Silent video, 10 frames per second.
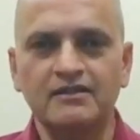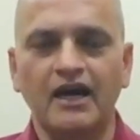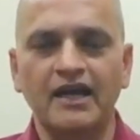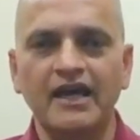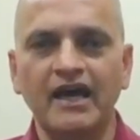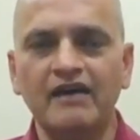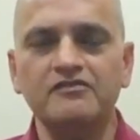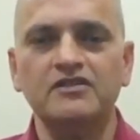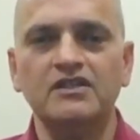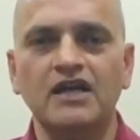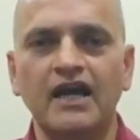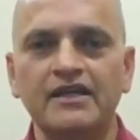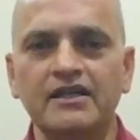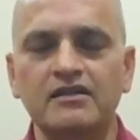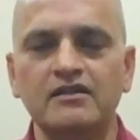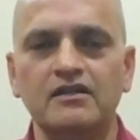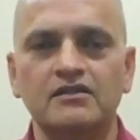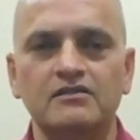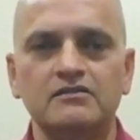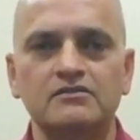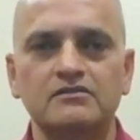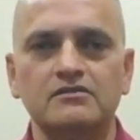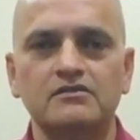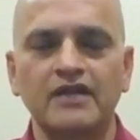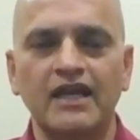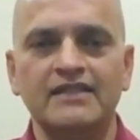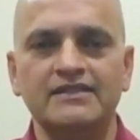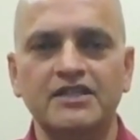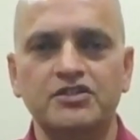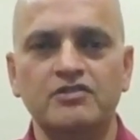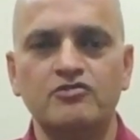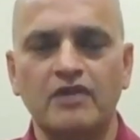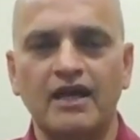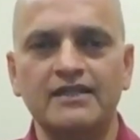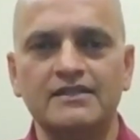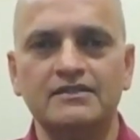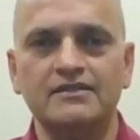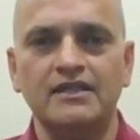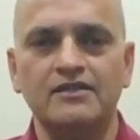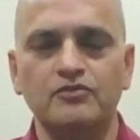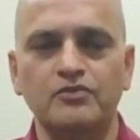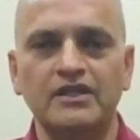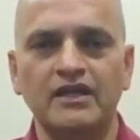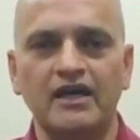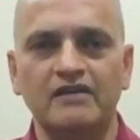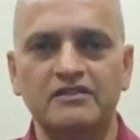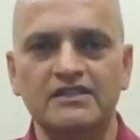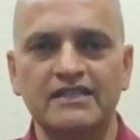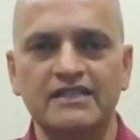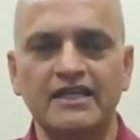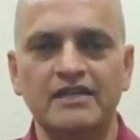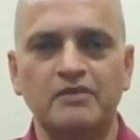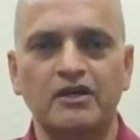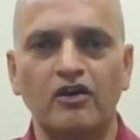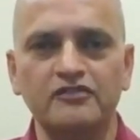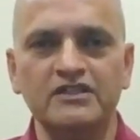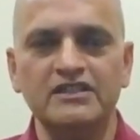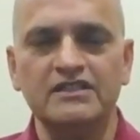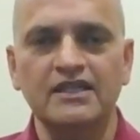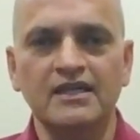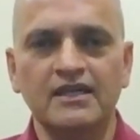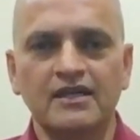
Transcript: I have guided relaxation tracks that we have a CD in my office.